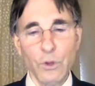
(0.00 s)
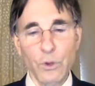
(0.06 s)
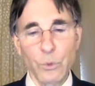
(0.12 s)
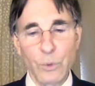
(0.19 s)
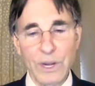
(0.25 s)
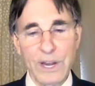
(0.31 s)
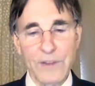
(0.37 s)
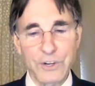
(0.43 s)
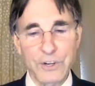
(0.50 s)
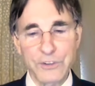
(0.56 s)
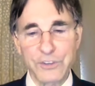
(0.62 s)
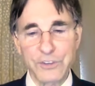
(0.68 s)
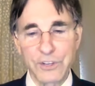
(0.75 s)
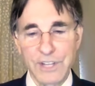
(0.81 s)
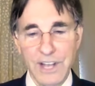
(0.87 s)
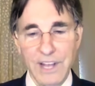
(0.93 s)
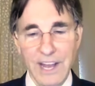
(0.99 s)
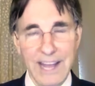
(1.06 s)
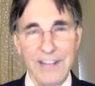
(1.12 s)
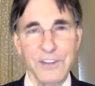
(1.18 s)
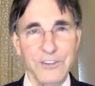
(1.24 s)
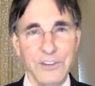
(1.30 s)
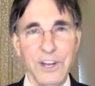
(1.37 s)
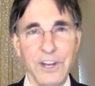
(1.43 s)
whatever's
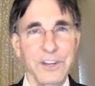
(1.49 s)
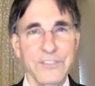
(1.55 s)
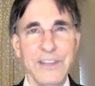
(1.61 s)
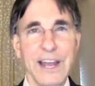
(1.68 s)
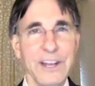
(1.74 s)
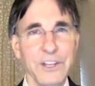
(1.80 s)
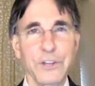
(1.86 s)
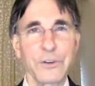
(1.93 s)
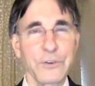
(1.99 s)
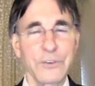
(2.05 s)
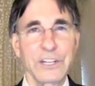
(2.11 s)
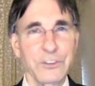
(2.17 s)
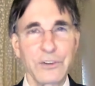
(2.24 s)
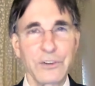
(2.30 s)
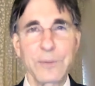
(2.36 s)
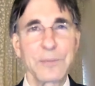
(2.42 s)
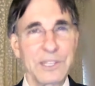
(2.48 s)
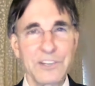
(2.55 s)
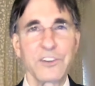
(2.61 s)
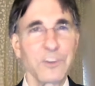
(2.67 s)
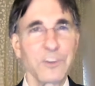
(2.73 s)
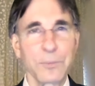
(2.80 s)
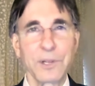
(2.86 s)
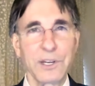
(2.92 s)
highest on your value, you're extremely
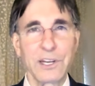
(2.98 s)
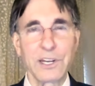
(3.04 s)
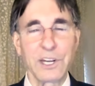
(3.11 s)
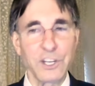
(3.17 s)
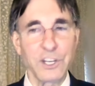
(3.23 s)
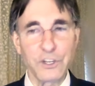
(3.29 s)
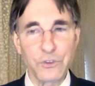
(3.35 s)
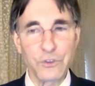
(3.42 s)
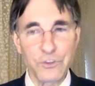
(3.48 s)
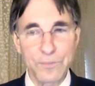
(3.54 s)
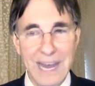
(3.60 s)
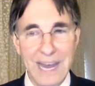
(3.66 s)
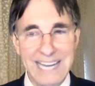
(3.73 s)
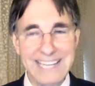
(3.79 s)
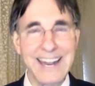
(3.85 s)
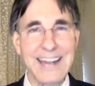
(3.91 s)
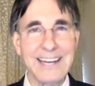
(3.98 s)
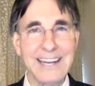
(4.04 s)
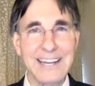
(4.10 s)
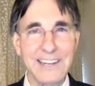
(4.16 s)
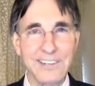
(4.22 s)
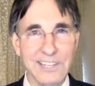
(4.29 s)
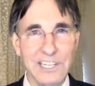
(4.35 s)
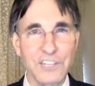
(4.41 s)
disciplined in, and you
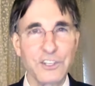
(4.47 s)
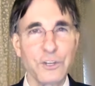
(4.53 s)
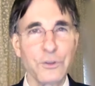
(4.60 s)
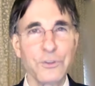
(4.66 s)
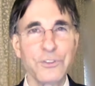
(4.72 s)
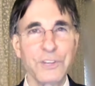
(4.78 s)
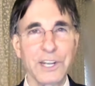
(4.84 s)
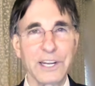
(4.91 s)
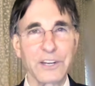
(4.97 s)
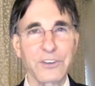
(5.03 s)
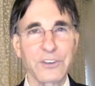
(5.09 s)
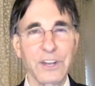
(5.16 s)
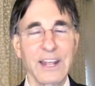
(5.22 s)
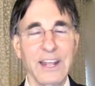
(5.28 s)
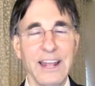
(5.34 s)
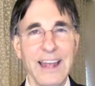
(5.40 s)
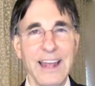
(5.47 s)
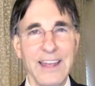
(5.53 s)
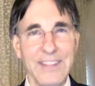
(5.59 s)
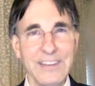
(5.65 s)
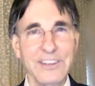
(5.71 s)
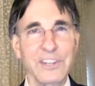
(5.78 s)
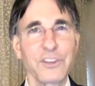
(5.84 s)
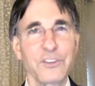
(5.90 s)
spontaneously do things. And
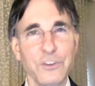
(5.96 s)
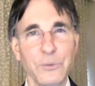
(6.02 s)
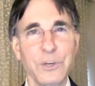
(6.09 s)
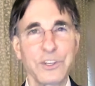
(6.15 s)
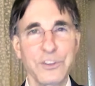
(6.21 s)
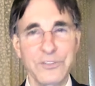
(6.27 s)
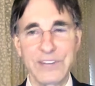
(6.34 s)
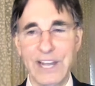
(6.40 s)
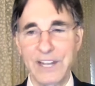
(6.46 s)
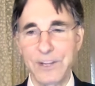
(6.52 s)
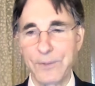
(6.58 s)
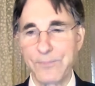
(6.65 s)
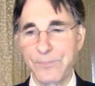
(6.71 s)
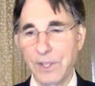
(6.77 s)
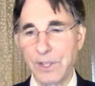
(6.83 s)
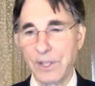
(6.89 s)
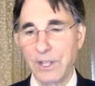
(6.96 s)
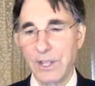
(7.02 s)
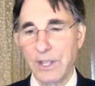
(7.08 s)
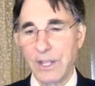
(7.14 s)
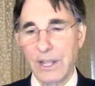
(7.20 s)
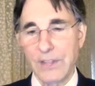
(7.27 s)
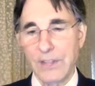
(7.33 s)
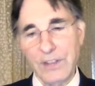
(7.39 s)
that tells you what you value.
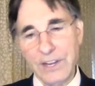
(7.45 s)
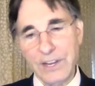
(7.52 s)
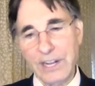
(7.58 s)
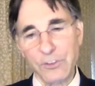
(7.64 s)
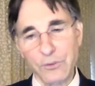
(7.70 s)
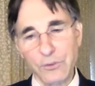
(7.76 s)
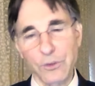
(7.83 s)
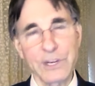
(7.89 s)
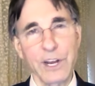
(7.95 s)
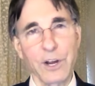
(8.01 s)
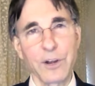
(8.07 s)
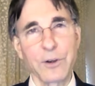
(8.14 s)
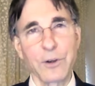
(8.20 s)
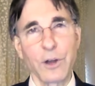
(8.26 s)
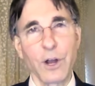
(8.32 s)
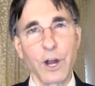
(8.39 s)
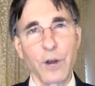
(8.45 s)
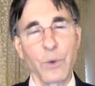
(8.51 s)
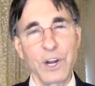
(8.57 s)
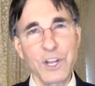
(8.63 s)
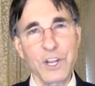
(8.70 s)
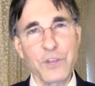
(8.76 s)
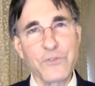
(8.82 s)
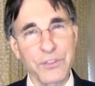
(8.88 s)
The next three are, are
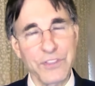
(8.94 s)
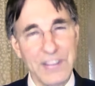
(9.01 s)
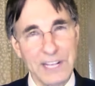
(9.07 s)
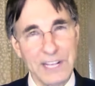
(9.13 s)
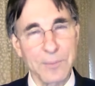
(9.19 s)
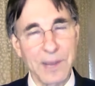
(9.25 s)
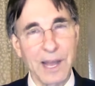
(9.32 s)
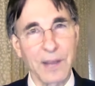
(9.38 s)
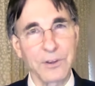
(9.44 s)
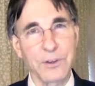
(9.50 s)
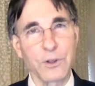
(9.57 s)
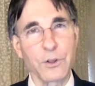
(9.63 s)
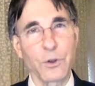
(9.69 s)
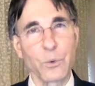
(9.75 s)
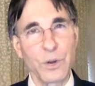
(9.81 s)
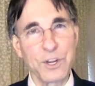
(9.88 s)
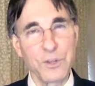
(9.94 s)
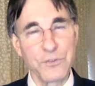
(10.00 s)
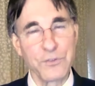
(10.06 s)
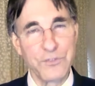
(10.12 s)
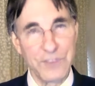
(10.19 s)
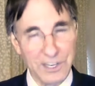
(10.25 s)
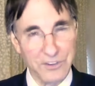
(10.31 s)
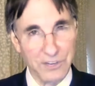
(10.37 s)
what do you think about? What do you
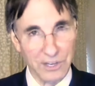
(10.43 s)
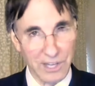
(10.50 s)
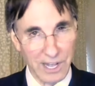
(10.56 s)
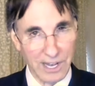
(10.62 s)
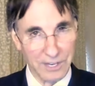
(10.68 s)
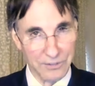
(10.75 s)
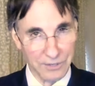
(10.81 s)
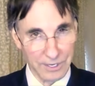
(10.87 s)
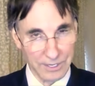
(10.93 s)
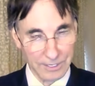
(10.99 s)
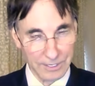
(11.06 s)
visualize?